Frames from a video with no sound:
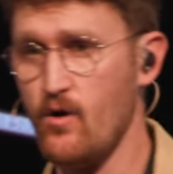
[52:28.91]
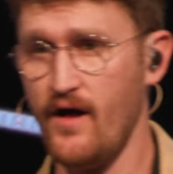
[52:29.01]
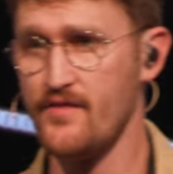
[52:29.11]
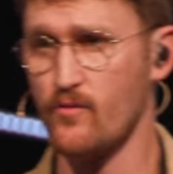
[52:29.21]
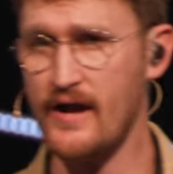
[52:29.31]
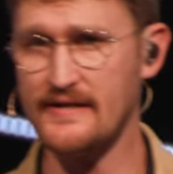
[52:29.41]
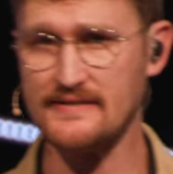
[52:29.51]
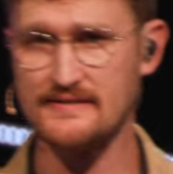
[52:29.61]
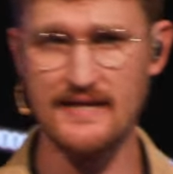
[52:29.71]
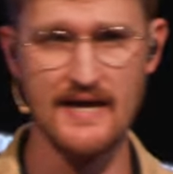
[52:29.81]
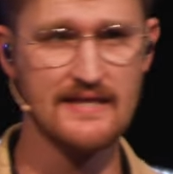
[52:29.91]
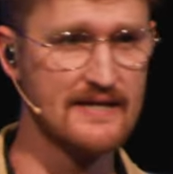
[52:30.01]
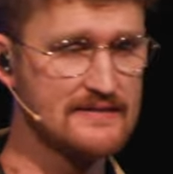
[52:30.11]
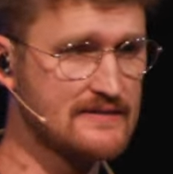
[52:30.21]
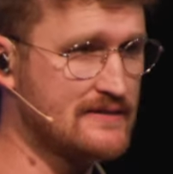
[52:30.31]
other way to say
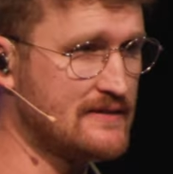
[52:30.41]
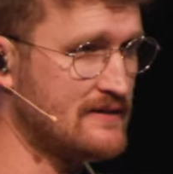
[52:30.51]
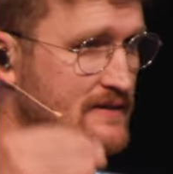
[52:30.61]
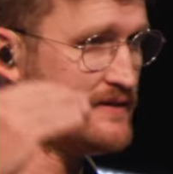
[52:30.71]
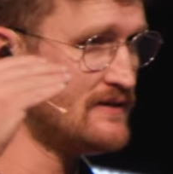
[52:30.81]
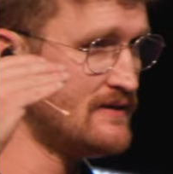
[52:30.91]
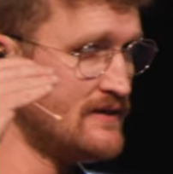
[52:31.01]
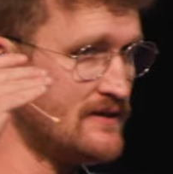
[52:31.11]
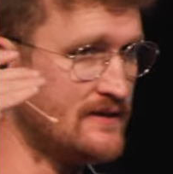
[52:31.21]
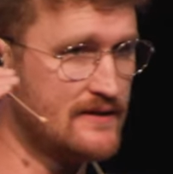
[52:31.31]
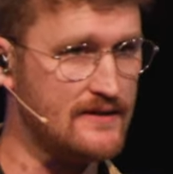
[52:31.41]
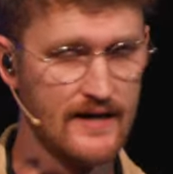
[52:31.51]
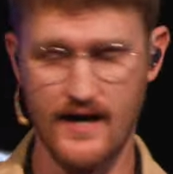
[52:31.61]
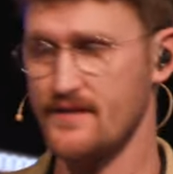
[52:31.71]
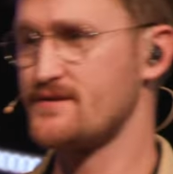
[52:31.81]
this other